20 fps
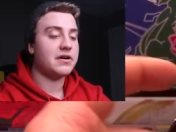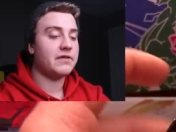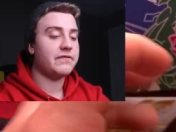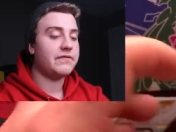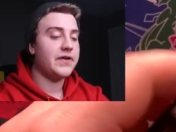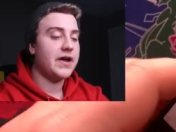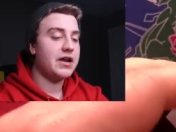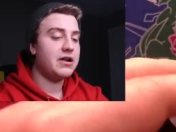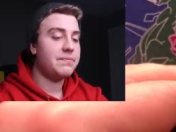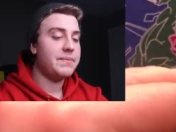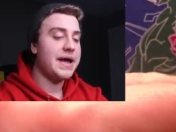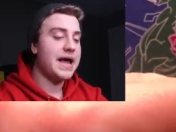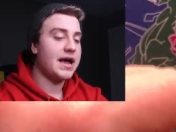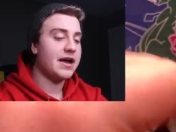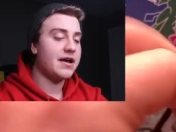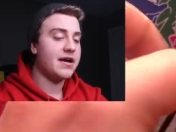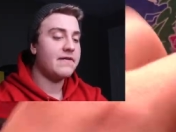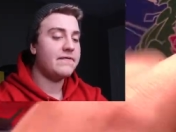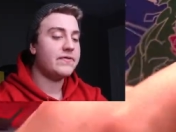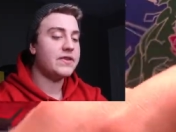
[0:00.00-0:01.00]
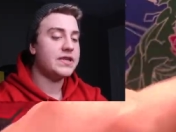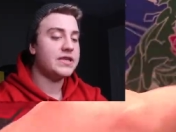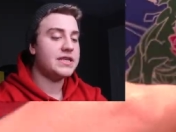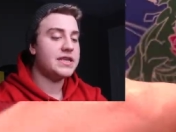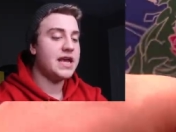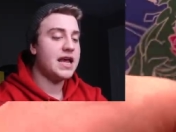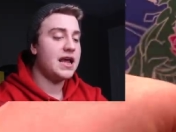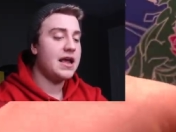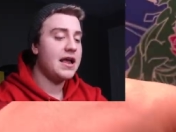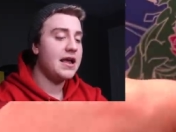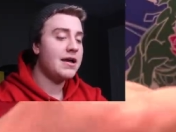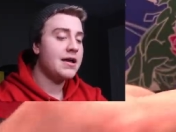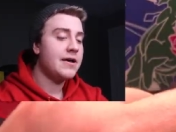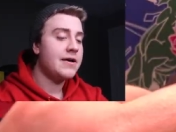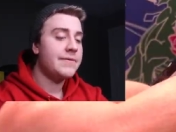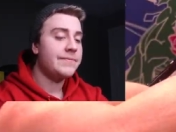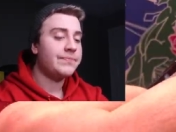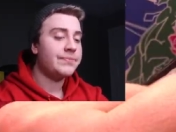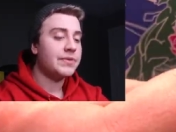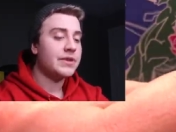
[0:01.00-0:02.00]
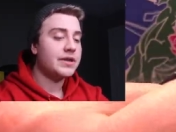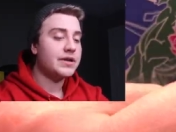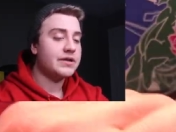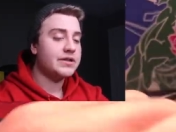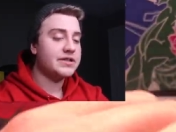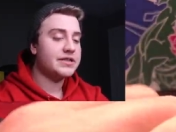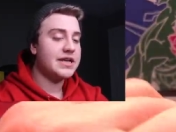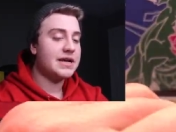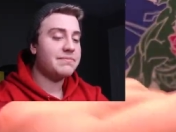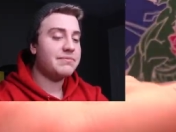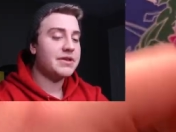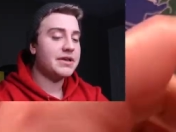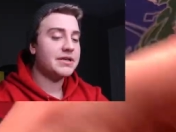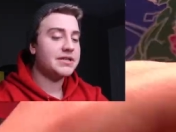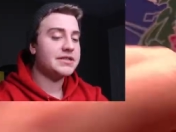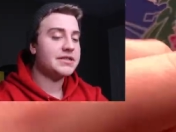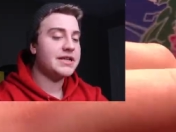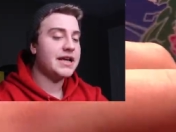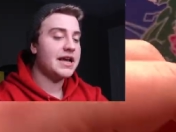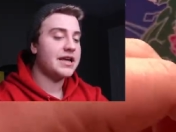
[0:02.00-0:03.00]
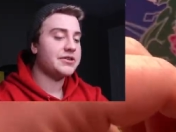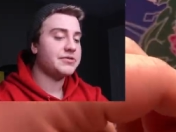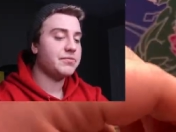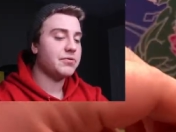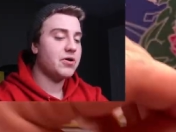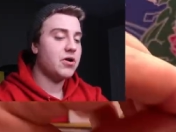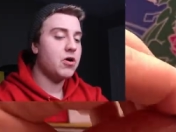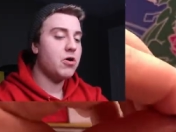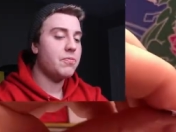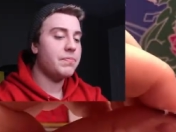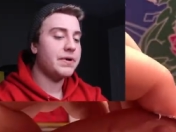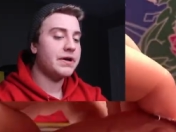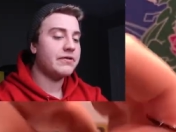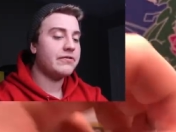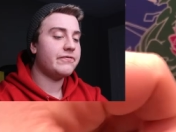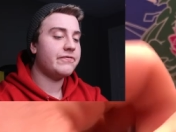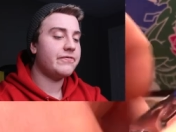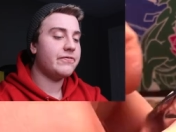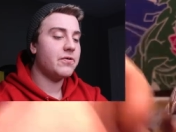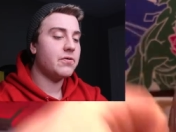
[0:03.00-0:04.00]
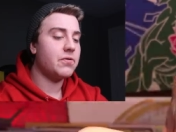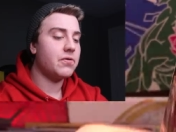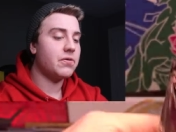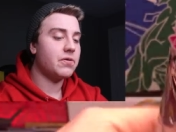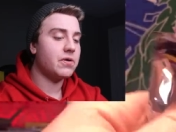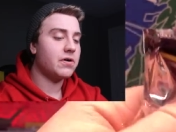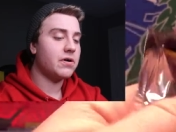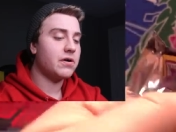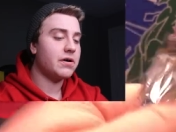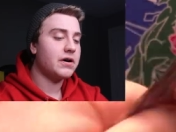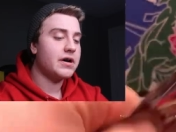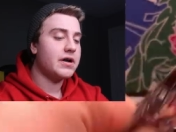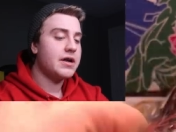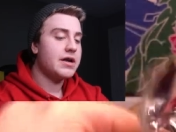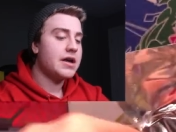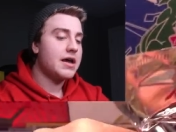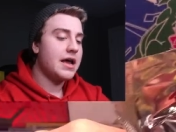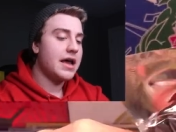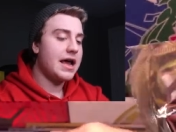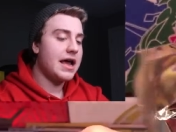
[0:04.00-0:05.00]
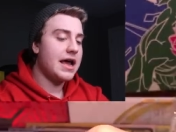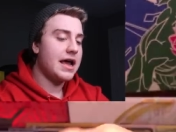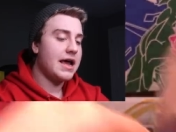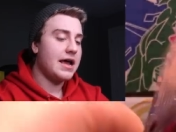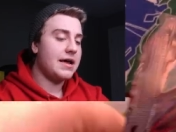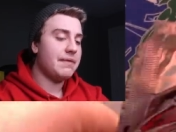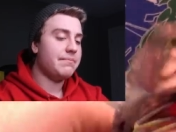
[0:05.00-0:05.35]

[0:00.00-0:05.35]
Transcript: our final pack of the day. Same thing stands, we're hoping for a